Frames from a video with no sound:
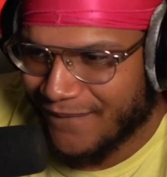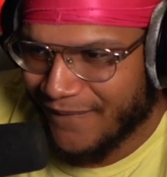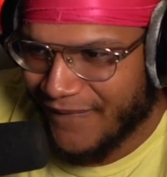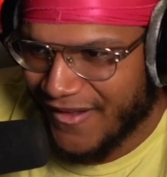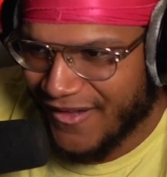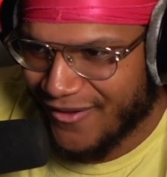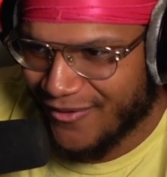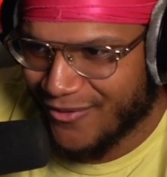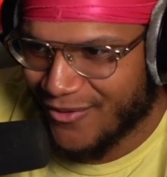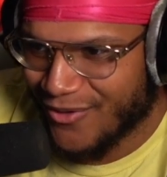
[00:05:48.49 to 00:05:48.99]
A
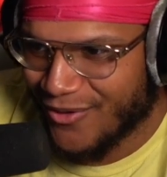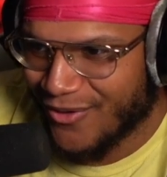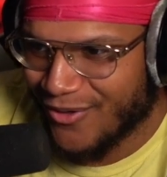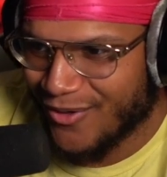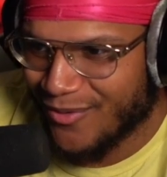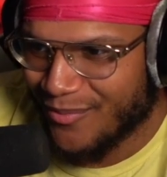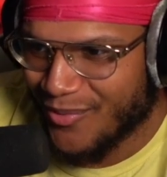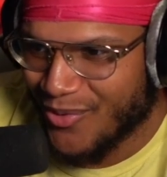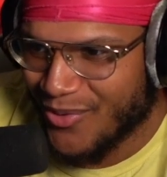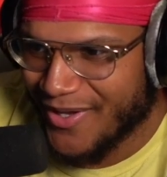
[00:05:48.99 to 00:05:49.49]
little girl or
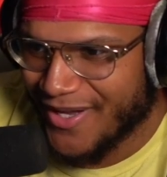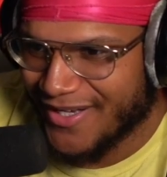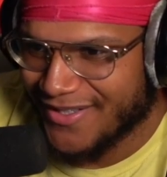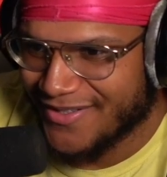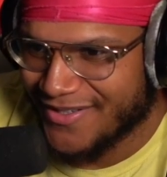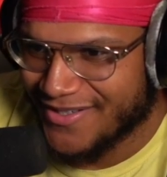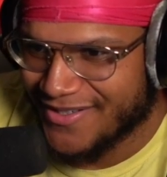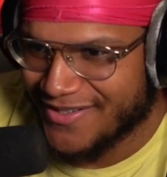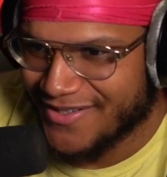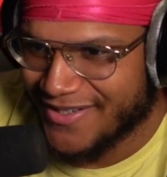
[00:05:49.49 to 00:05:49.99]
boy actually
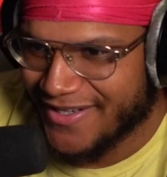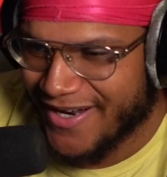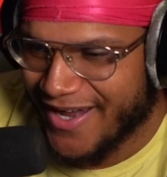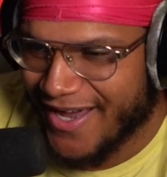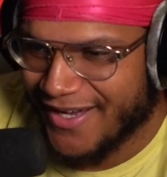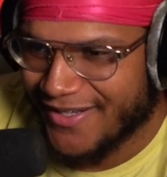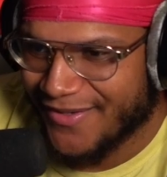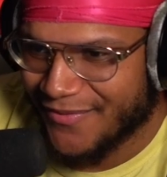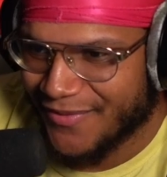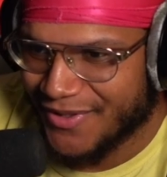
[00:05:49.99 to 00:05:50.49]
just get
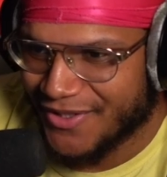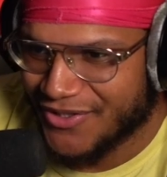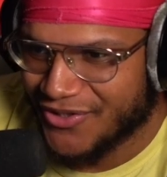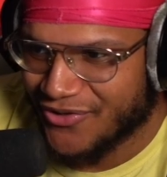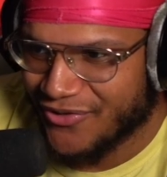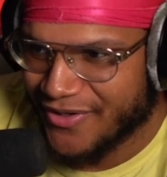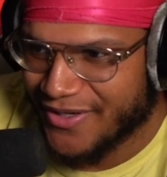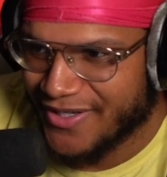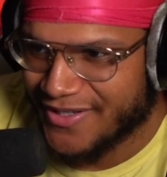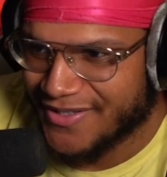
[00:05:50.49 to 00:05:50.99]
active with the
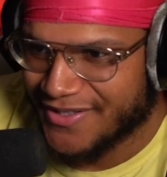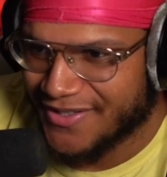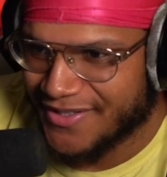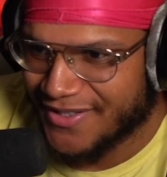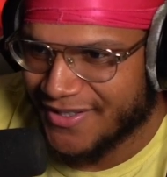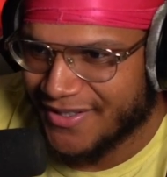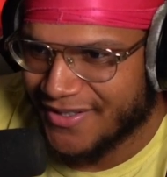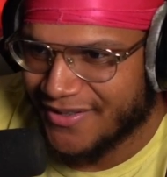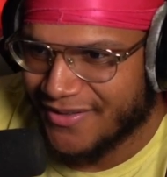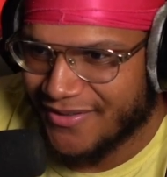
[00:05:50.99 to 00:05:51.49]
strings and
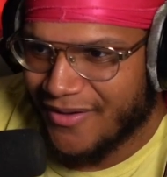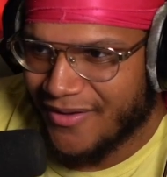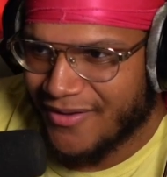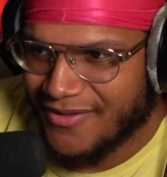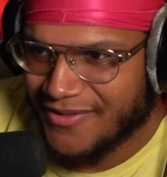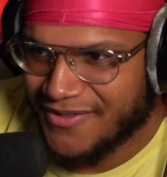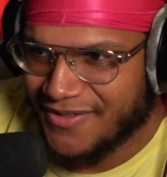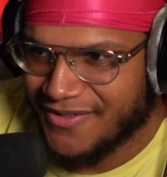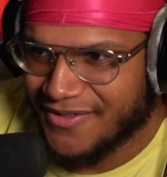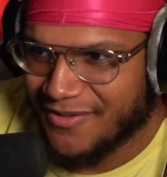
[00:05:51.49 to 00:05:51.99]
shit.
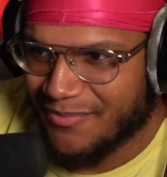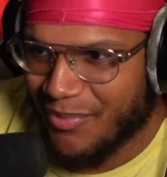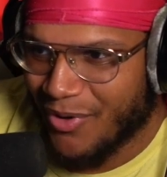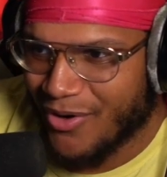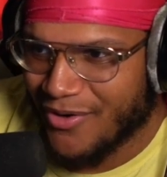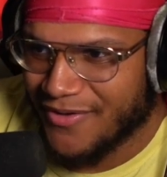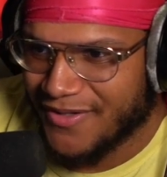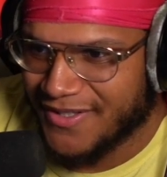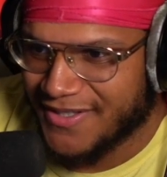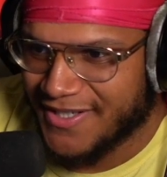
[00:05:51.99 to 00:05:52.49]
She's a part
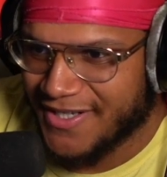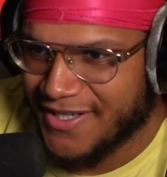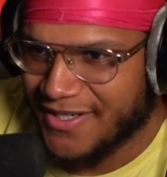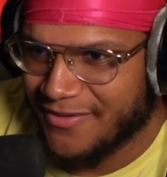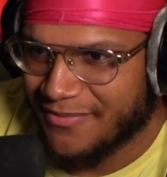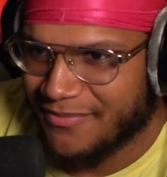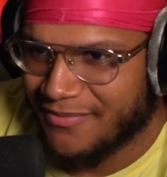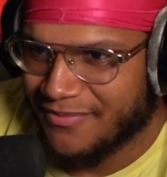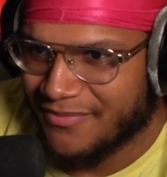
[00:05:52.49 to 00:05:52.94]
of the team.